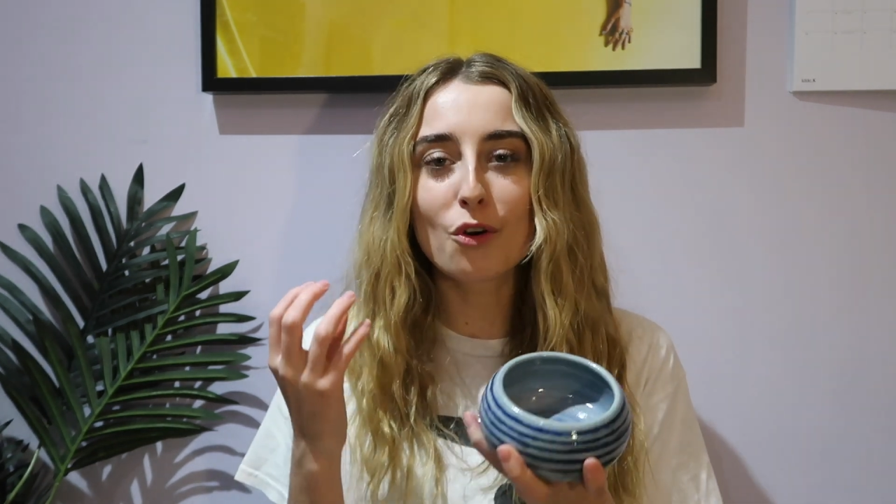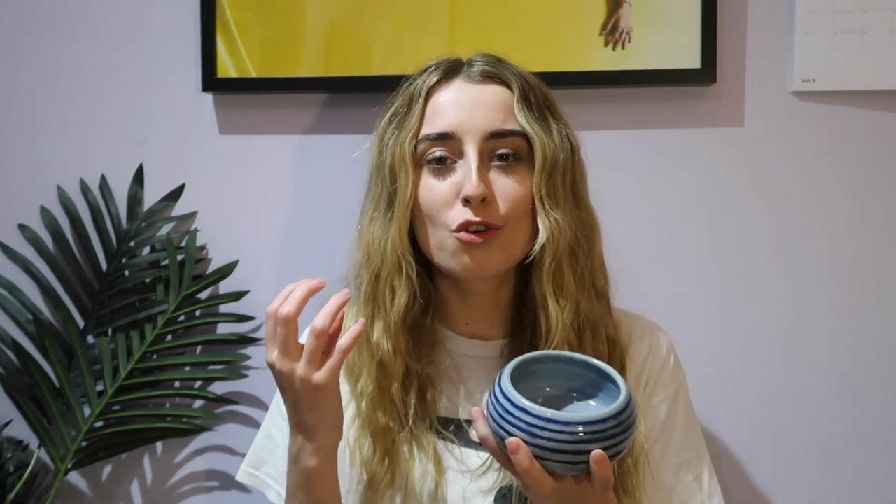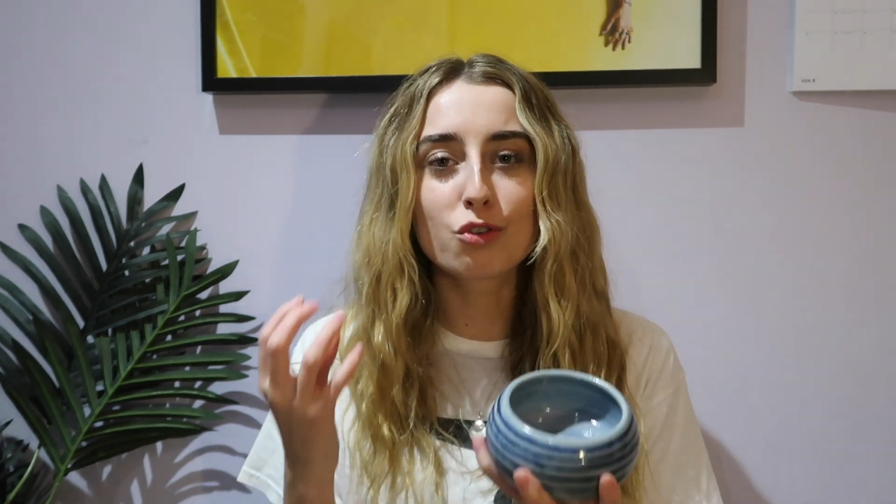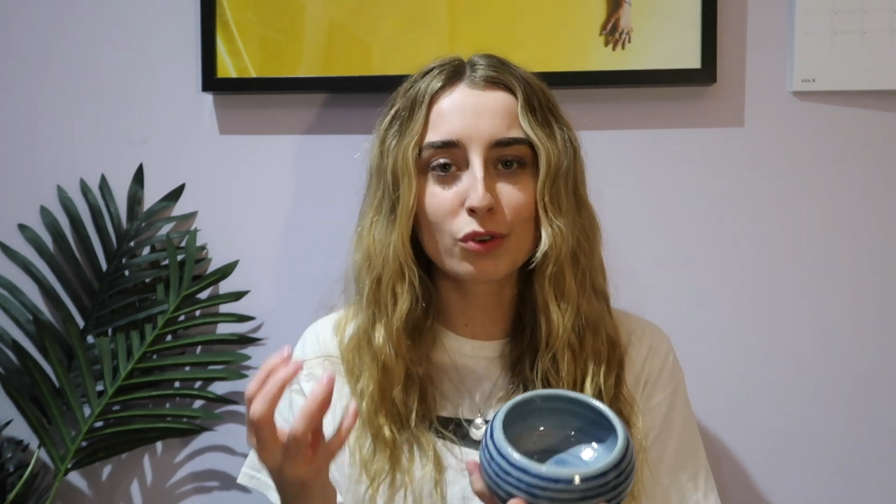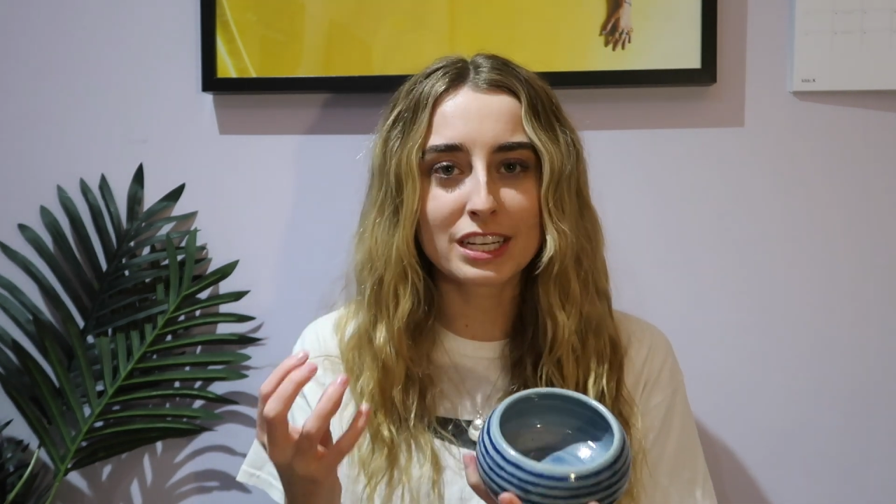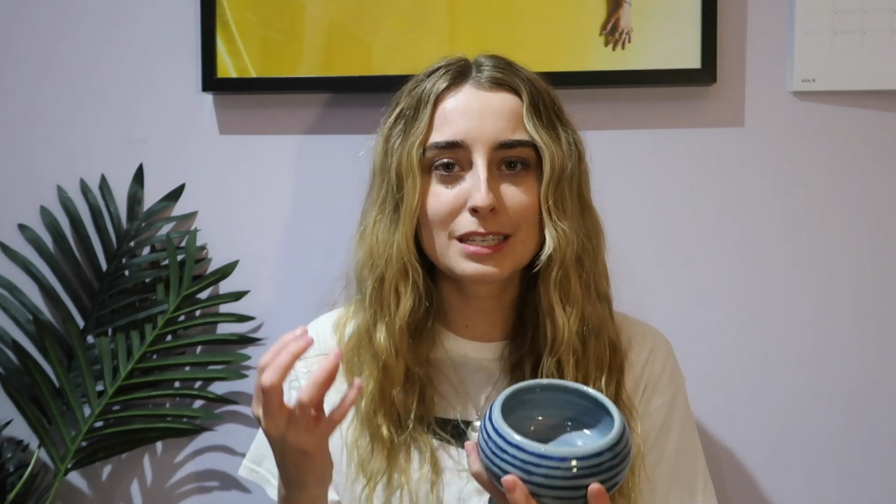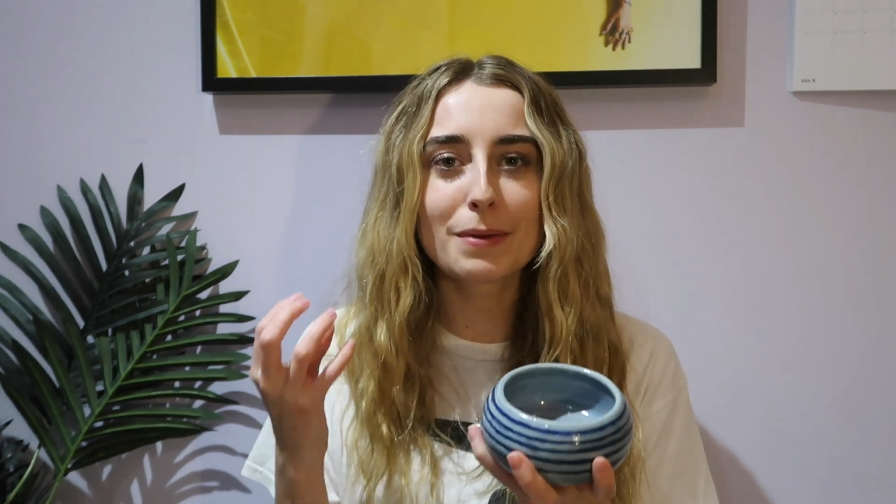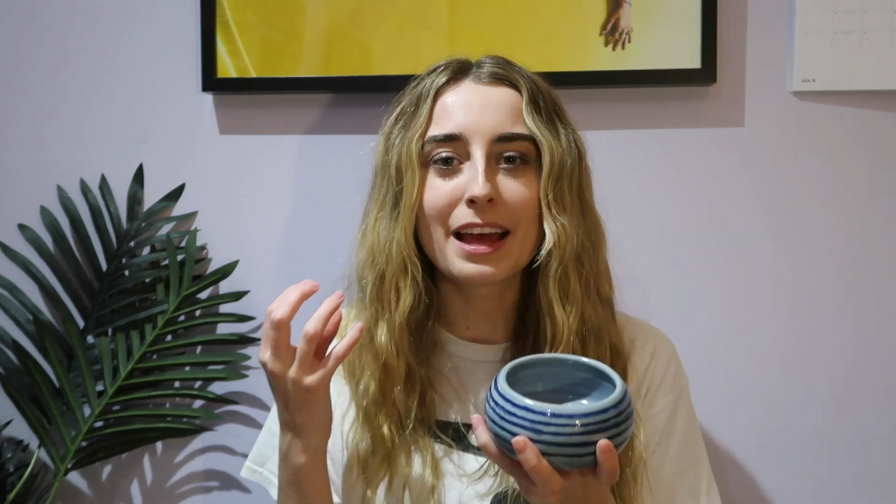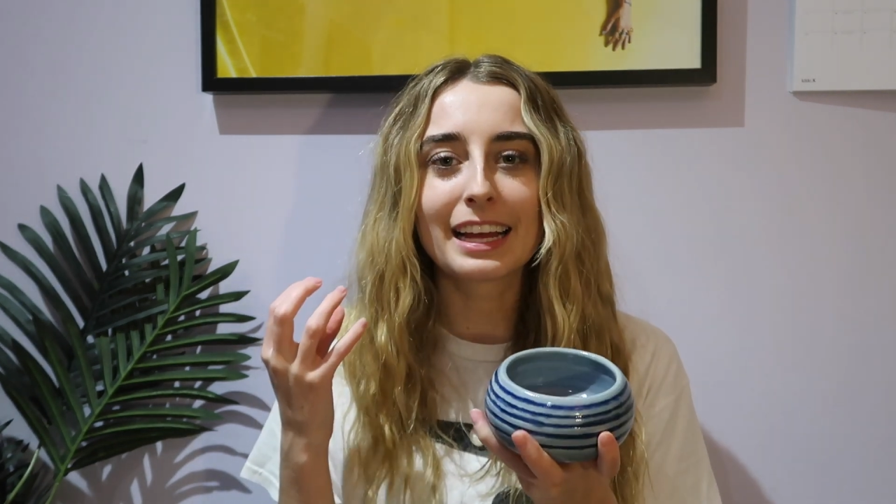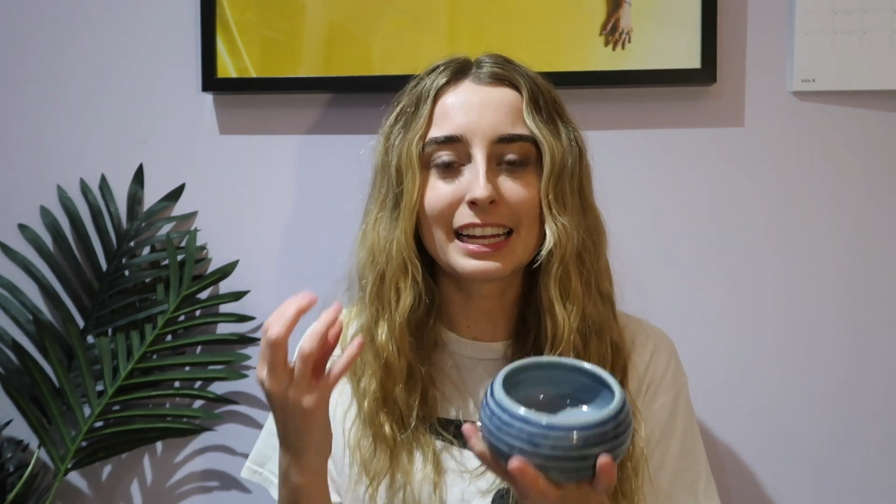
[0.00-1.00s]
crisp
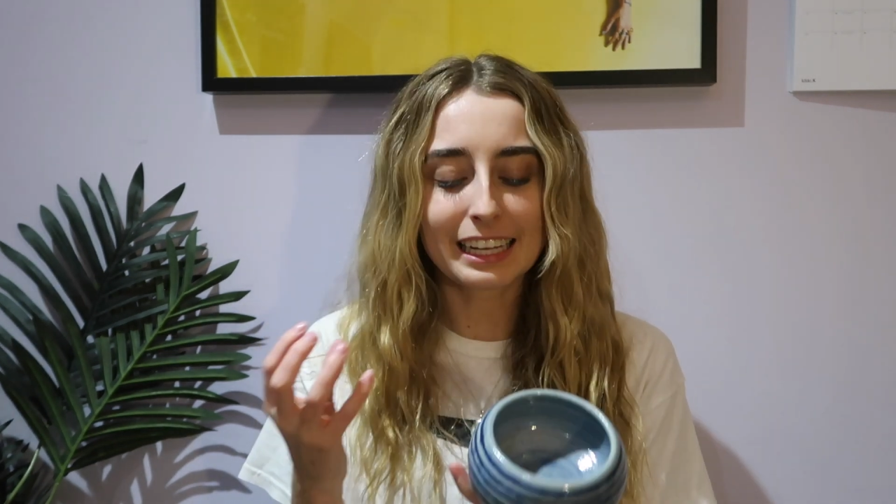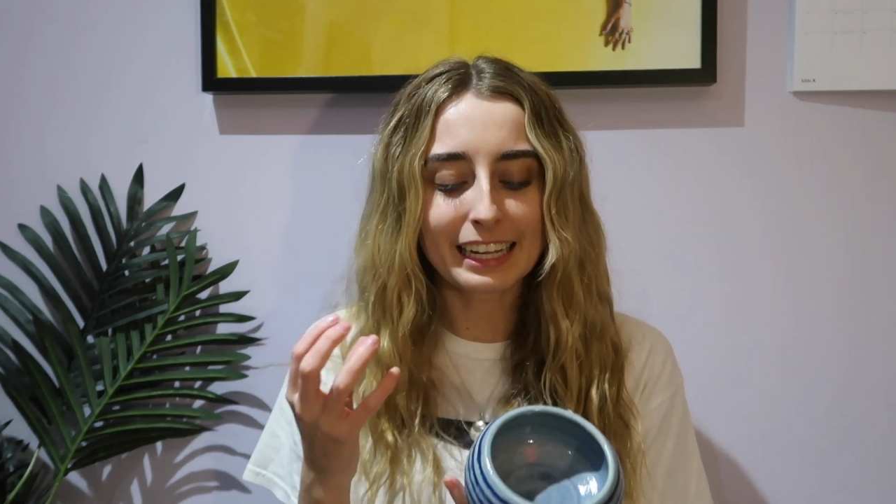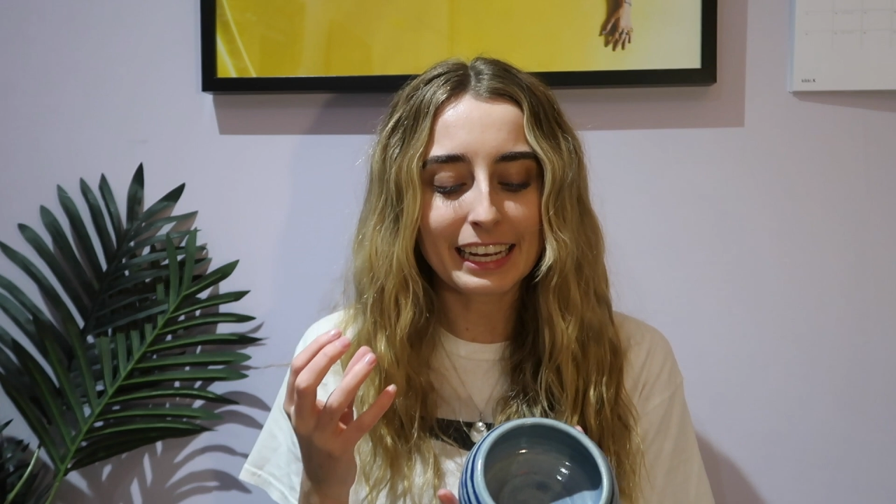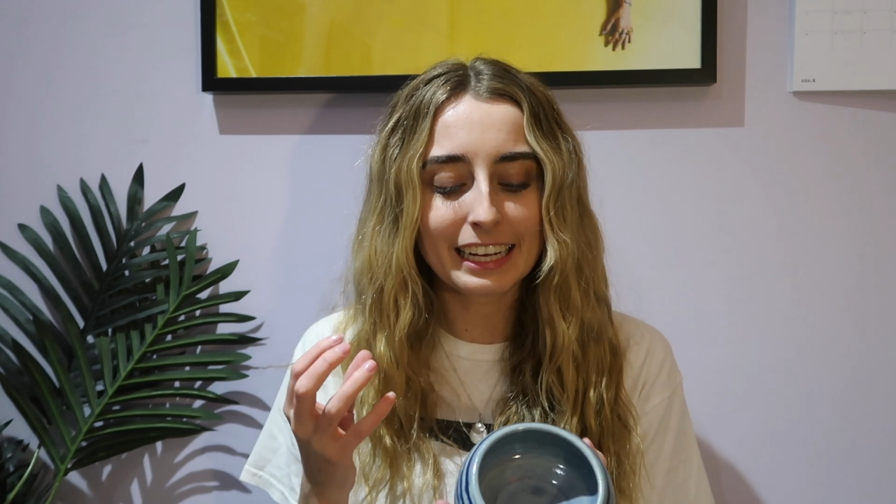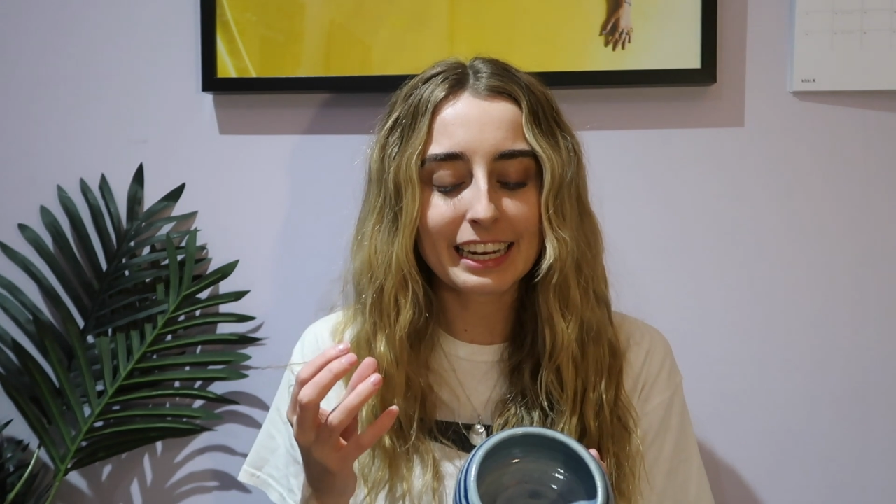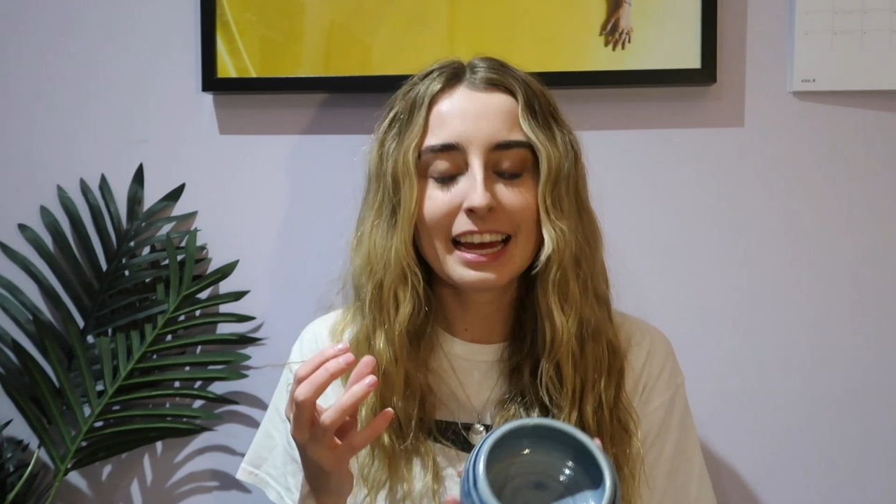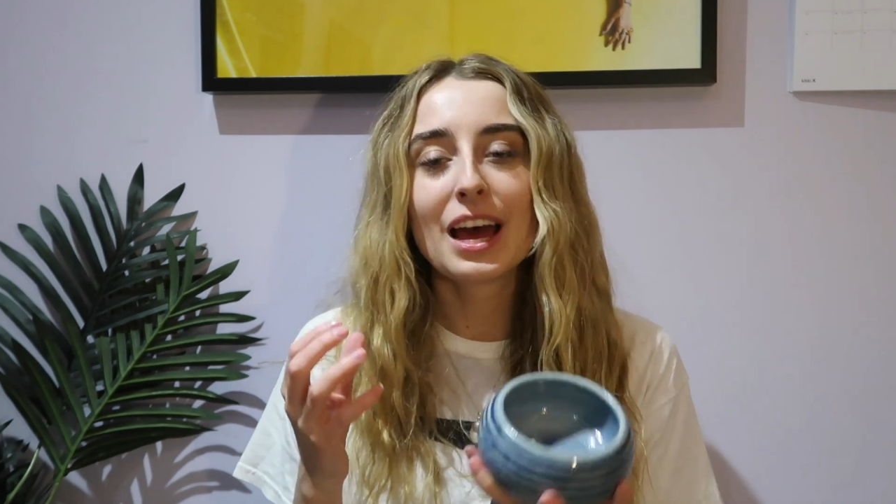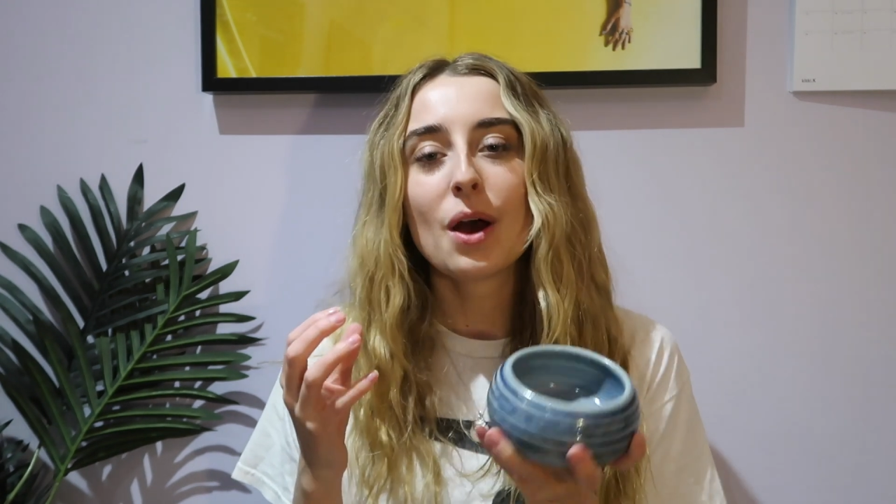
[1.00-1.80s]
and clean.